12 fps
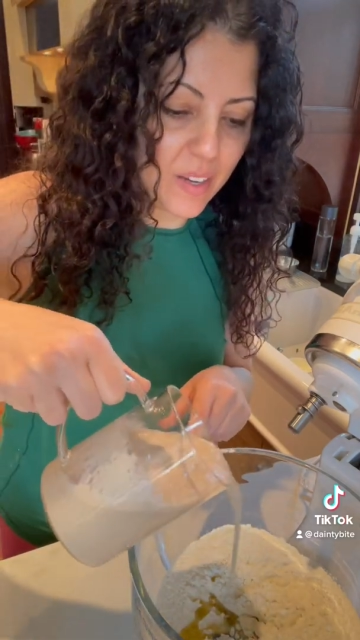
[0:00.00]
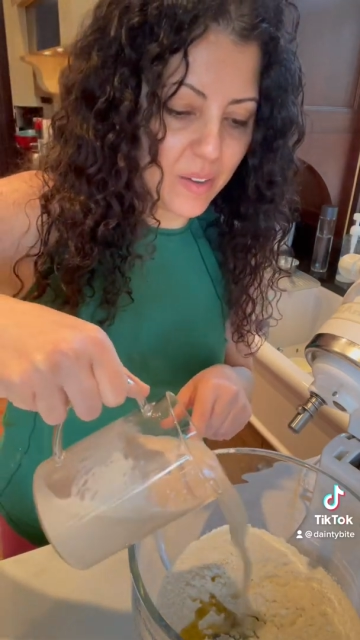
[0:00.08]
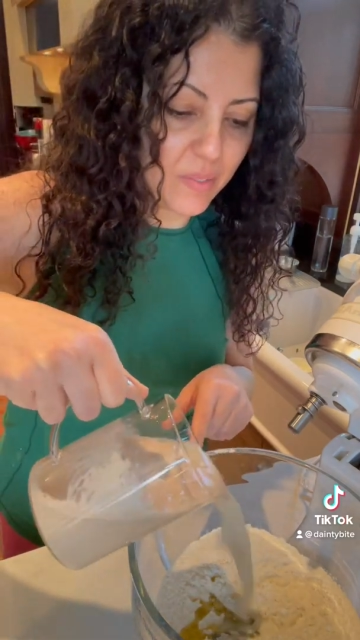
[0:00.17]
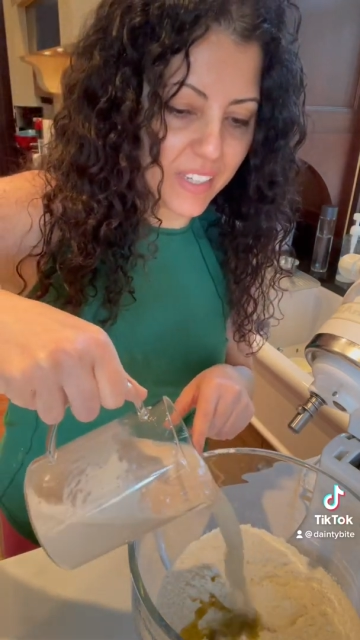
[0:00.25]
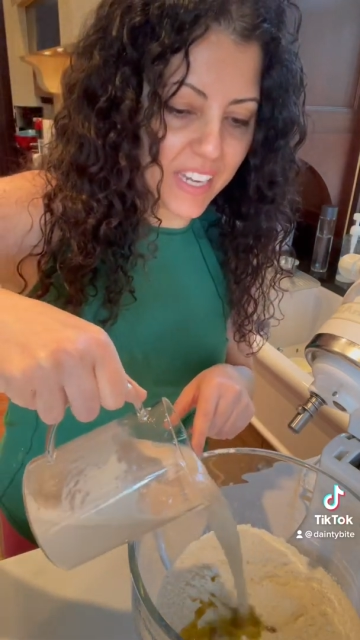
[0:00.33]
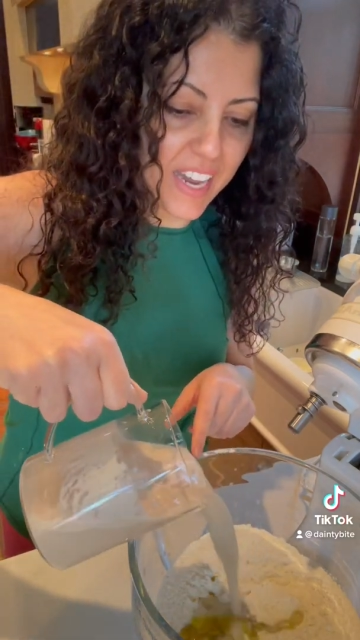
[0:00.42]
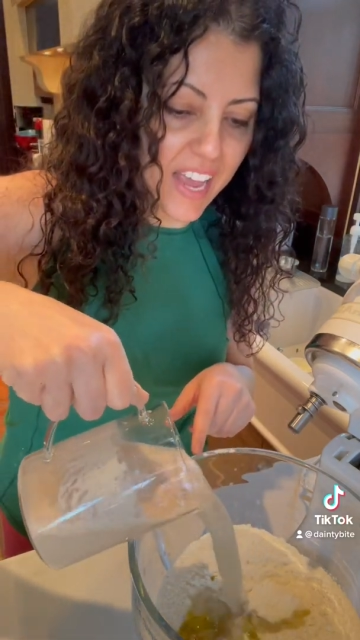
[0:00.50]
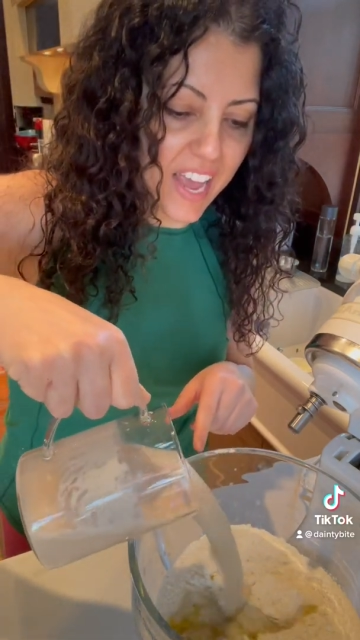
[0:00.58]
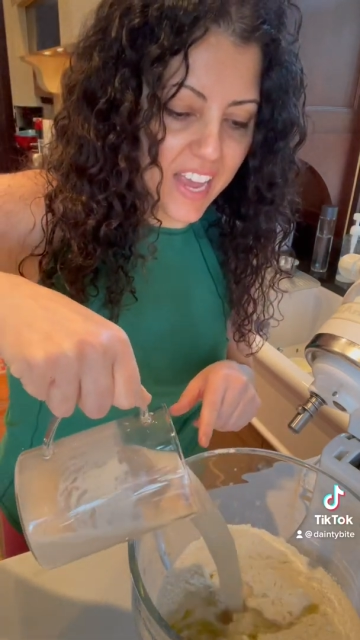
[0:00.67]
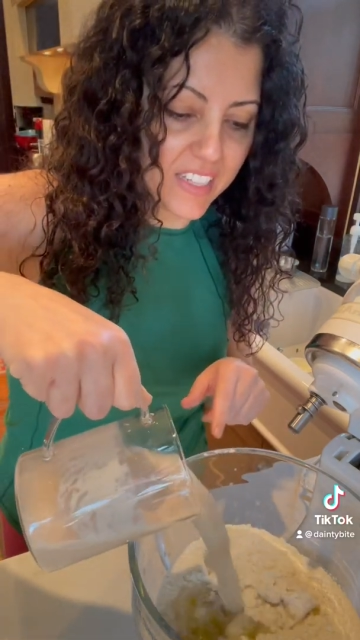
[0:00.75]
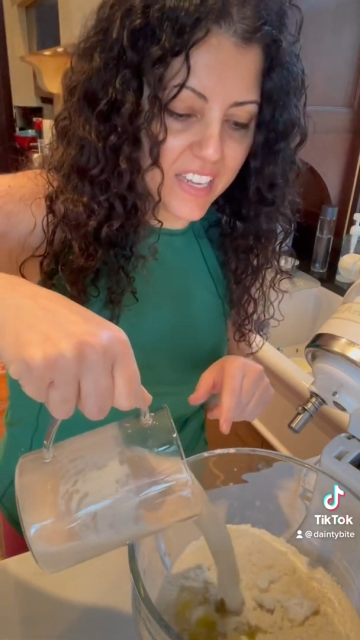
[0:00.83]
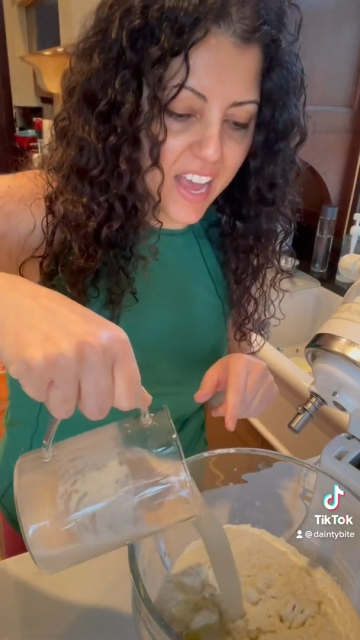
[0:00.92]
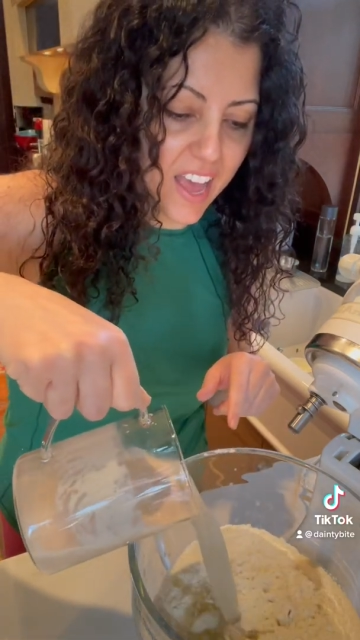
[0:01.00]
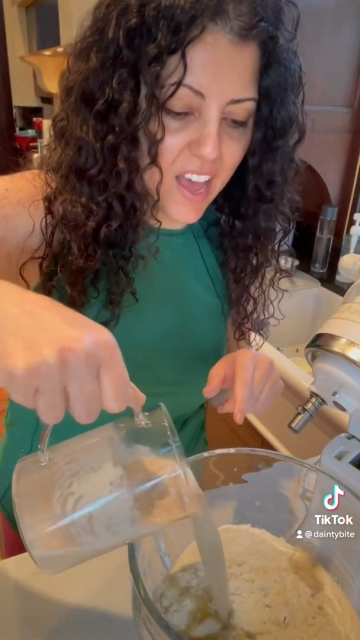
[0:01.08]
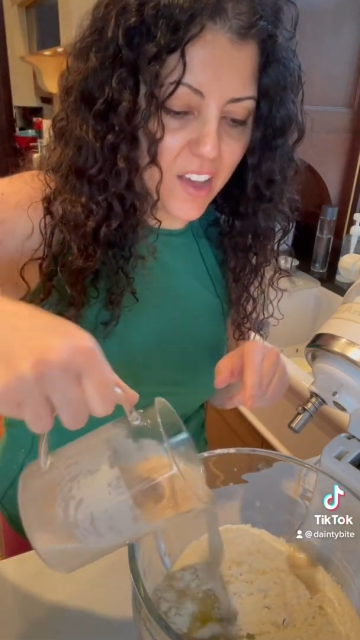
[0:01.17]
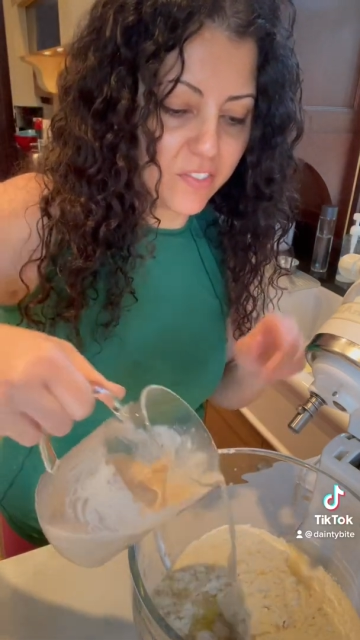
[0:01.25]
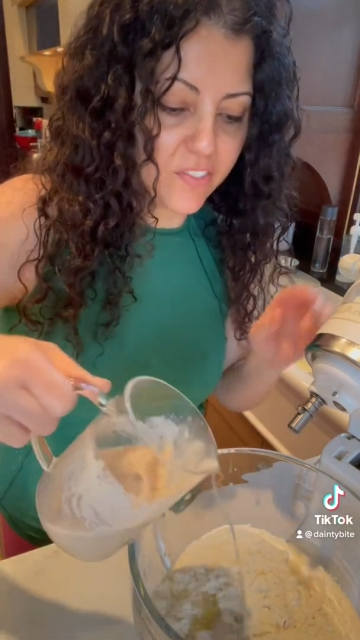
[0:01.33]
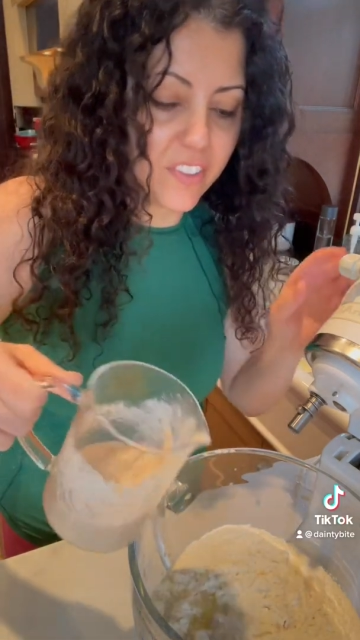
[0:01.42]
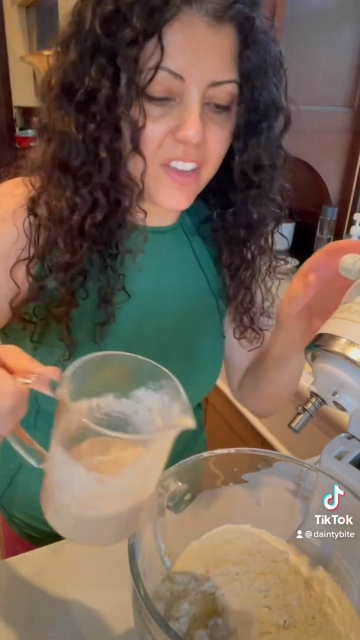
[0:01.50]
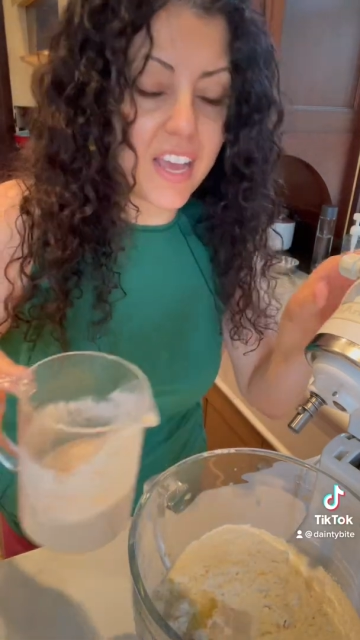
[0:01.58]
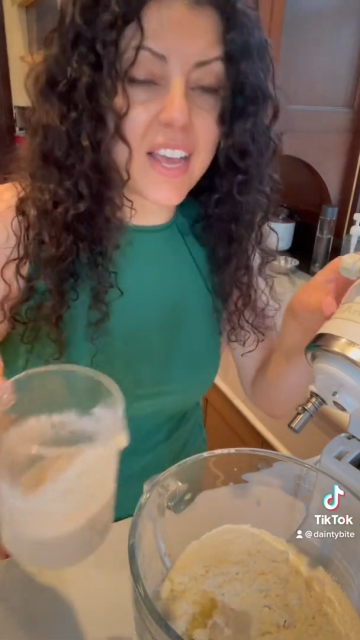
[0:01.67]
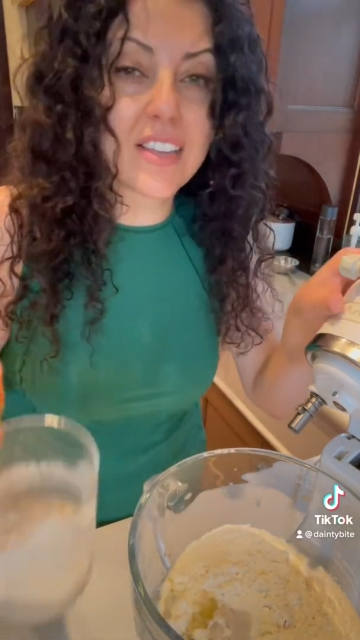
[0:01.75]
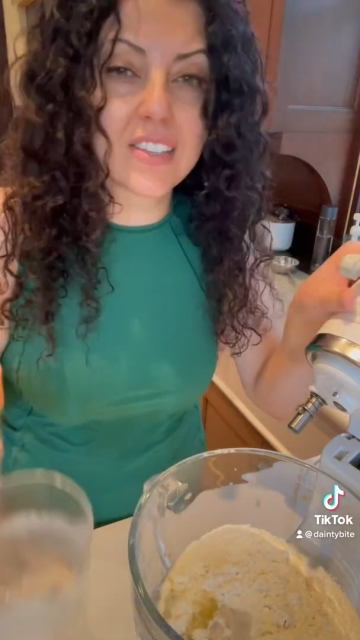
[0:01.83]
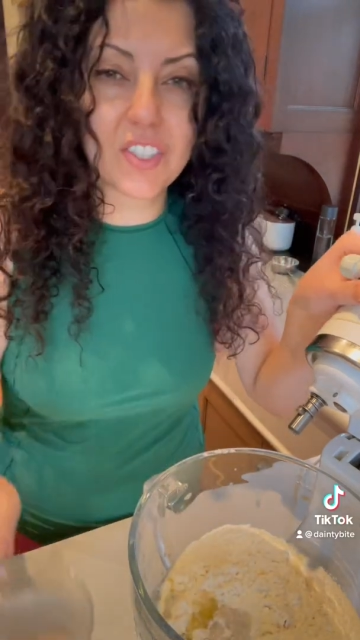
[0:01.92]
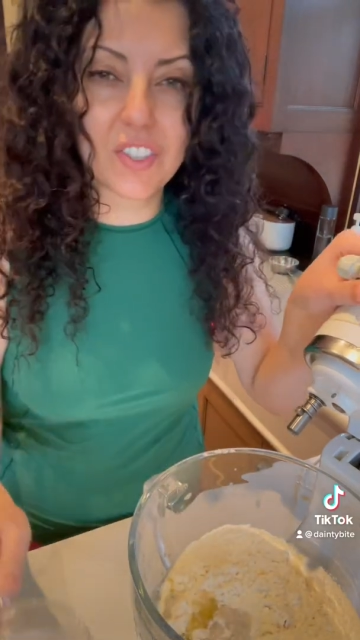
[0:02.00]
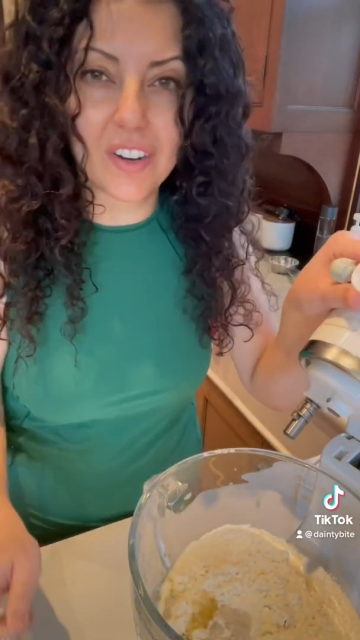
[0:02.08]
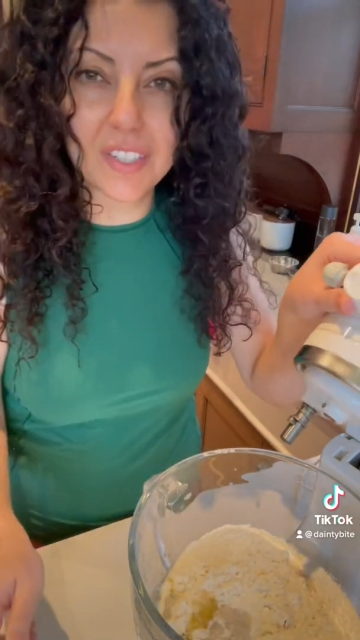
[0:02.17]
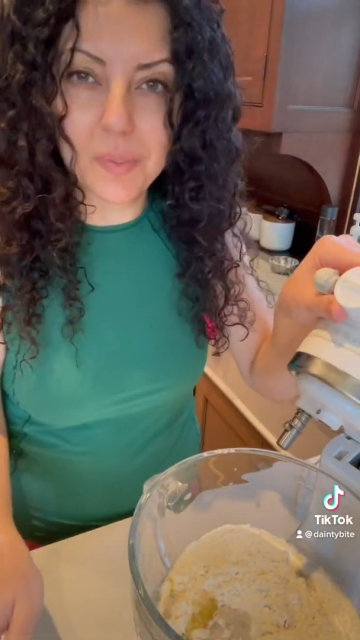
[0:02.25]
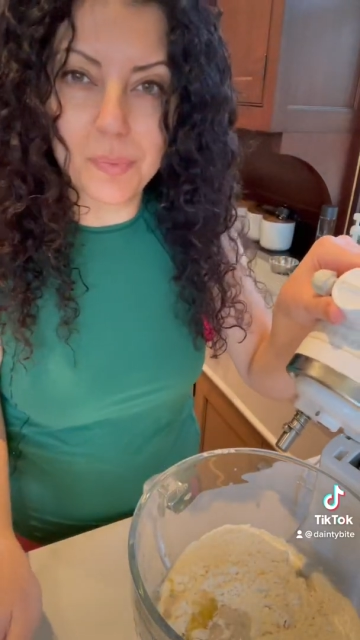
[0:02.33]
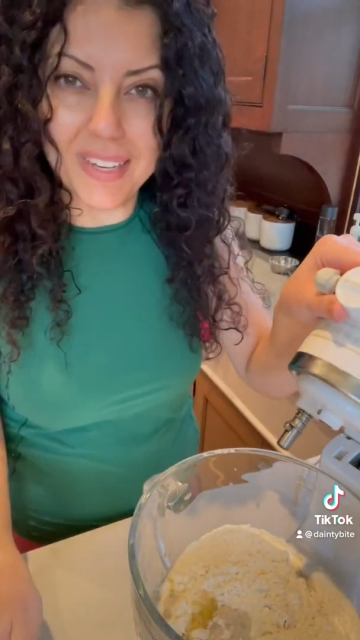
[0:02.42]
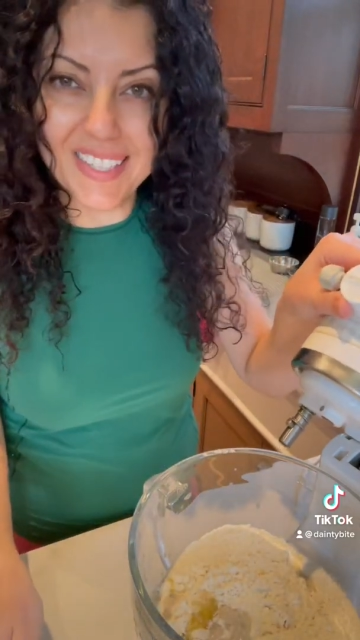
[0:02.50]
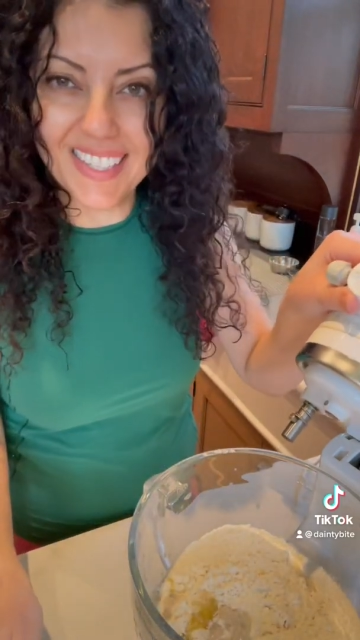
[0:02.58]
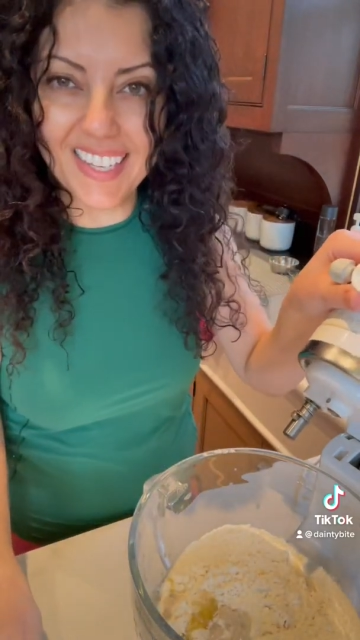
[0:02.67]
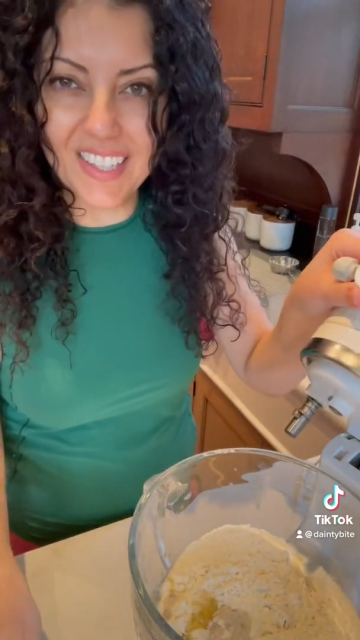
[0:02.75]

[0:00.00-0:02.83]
I'm gonna add half and start mixing